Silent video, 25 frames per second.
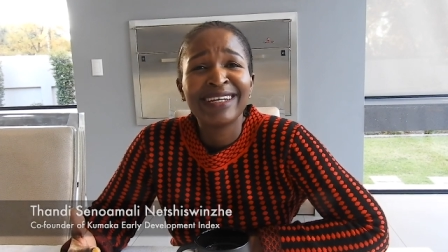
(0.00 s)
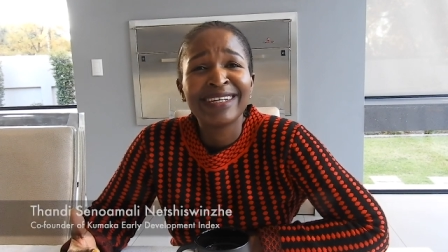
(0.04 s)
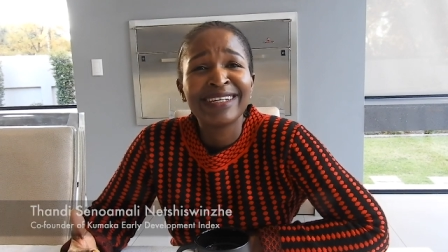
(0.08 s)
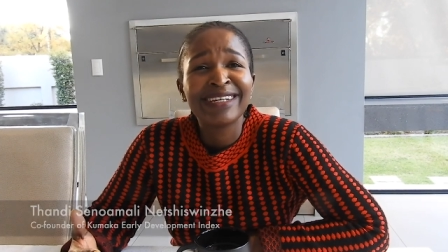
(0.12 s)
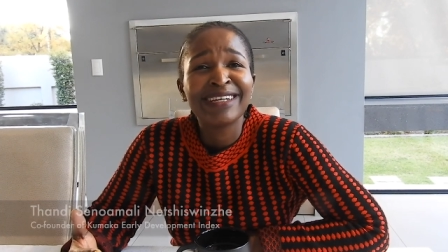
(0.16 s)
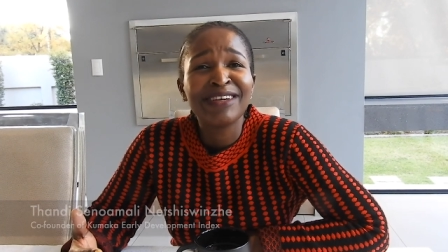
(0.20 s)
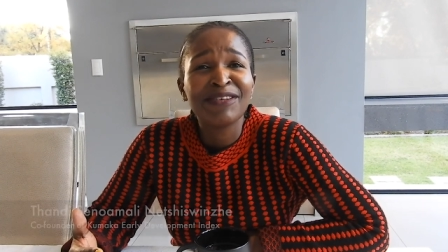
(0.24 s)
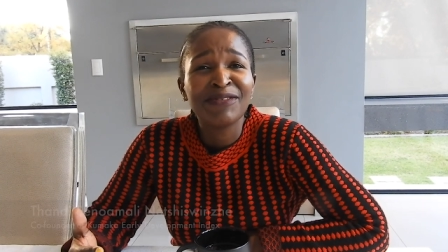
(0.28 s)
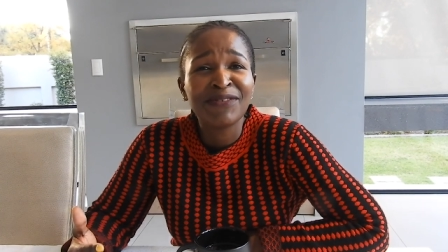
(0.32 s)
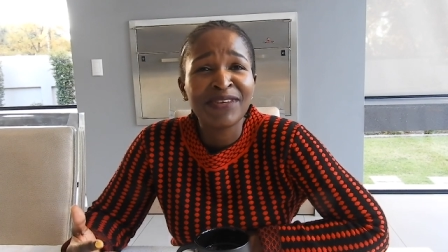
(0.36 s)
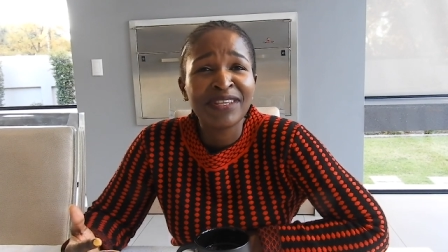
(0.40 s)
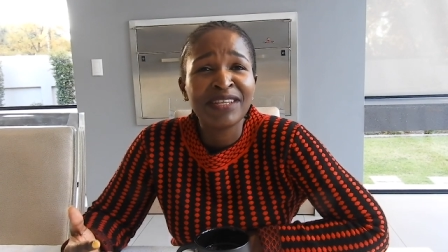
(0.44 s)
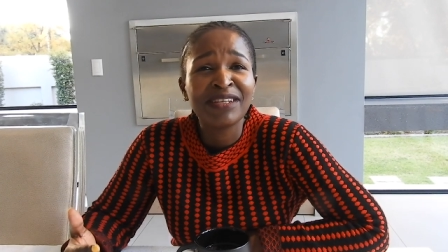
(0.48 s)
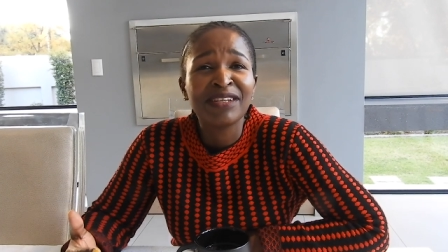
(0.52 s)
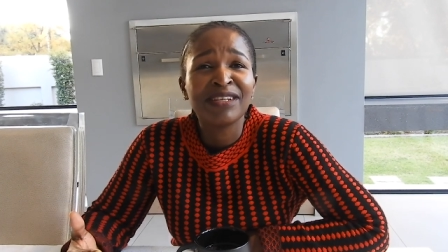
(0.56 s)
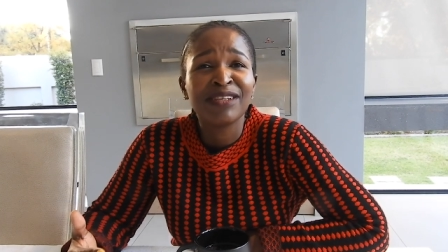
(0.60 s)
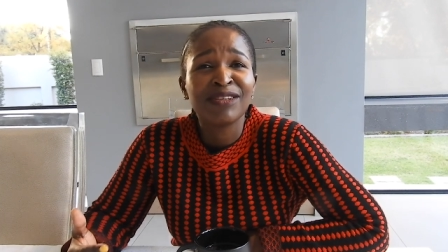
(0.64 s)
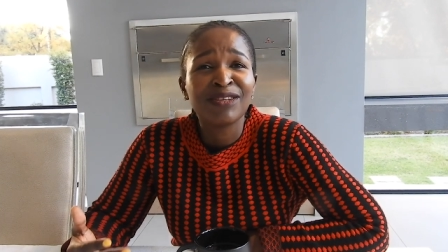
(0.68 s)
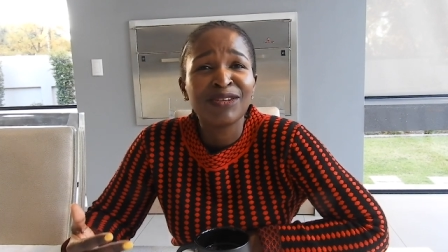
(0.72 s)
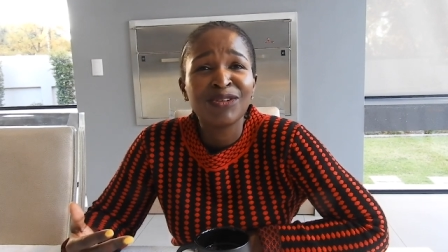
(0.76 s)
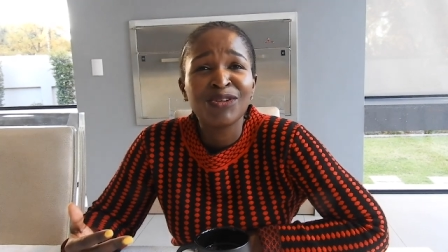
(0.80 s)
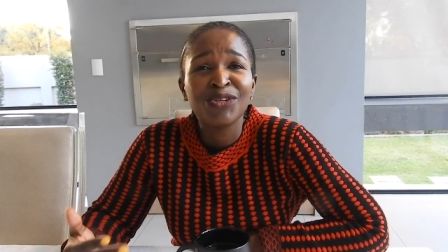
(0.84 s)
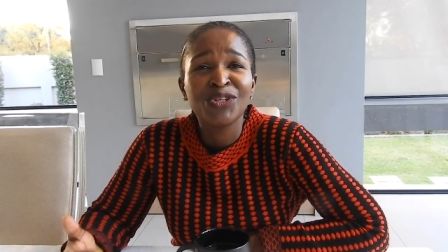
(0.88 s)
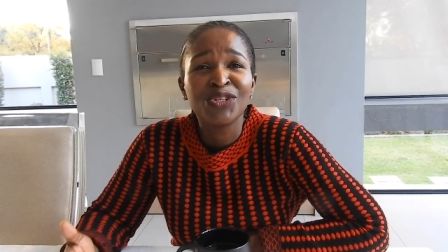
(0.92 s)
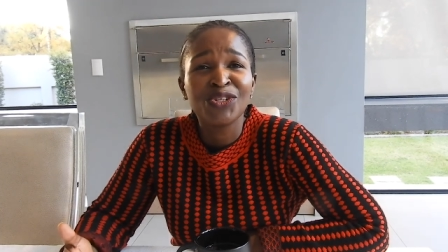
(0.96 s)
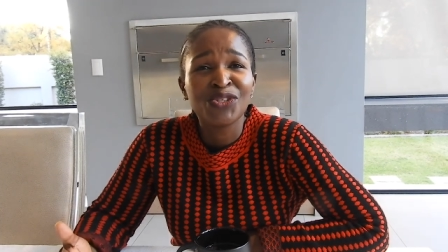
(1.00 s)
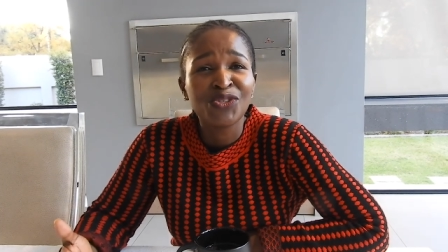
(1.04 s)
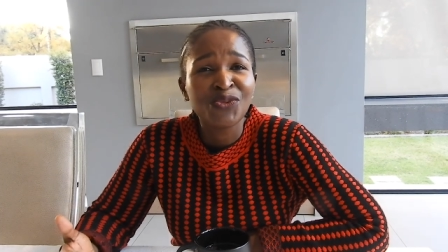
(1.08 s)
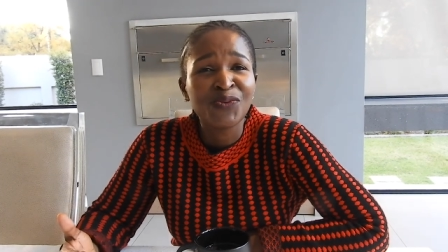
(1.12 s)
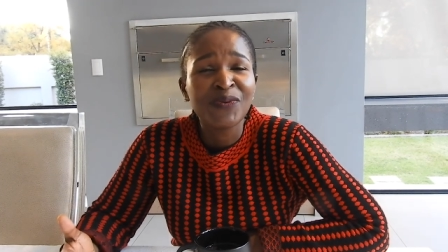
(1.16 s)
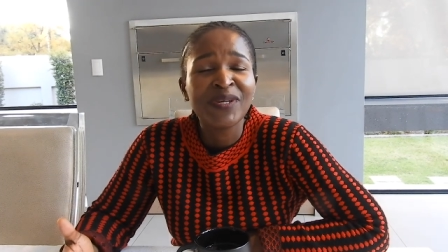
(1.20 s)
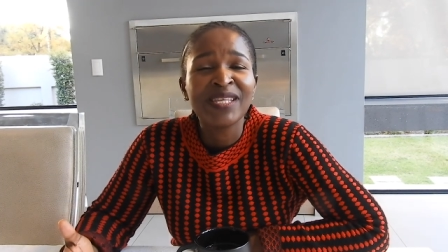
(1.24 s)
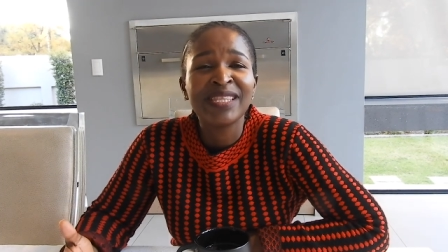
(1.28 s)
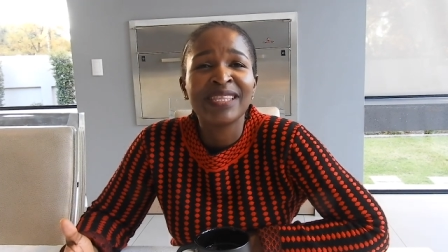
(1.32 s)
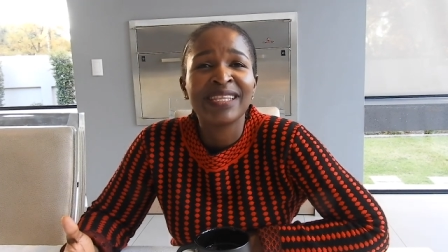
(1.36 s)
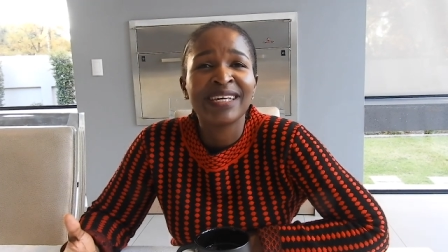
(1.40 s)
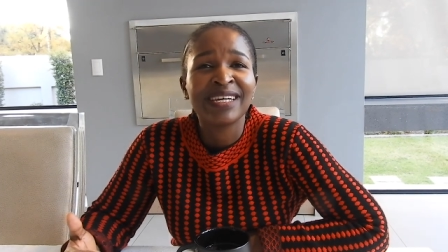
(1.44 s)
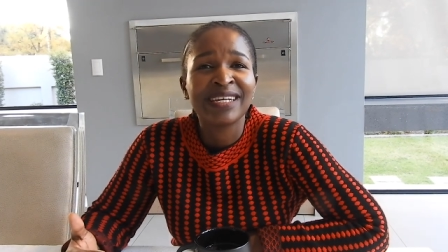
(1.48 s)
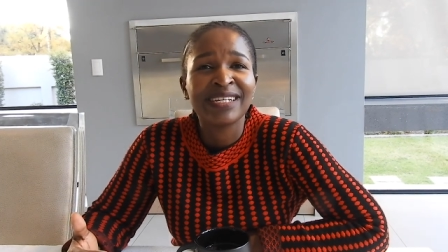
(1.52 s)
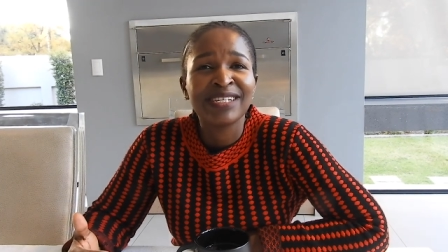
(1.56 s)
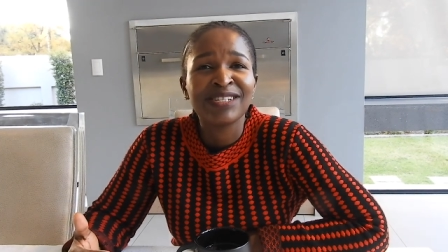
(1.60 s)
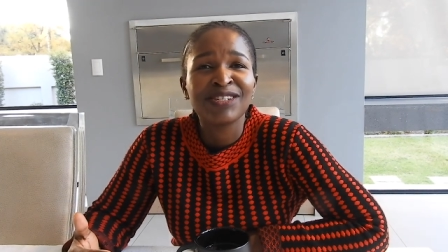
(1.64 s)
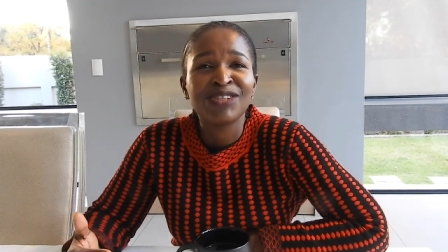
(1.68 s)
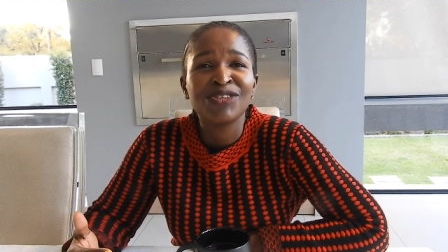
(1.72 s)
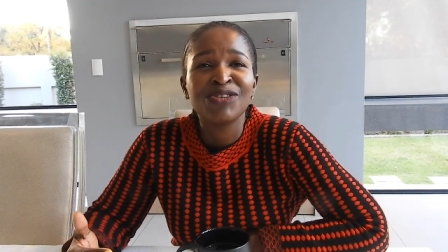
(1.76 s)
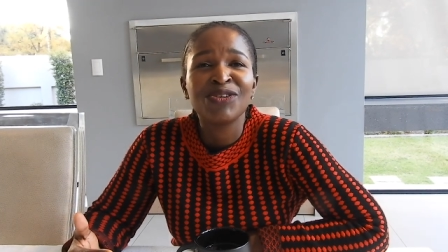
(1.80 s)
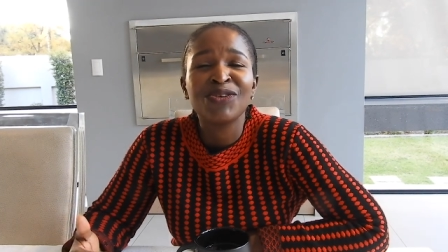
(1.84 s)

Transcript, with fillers: even doing that.